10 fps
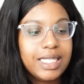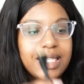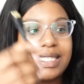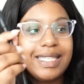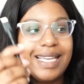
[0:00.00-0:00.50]
this
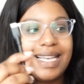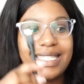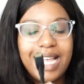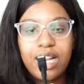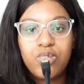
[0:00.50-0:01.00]
is the
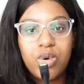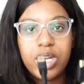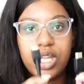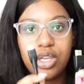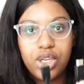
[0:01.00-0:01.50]
exact
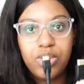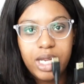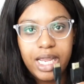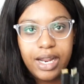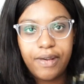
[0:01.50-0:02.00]
one you
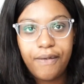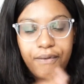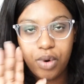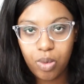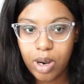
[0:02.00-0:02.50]
need
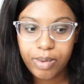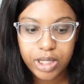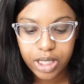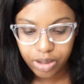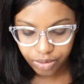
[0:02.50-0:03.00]
for one
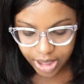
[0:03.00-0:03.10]
particular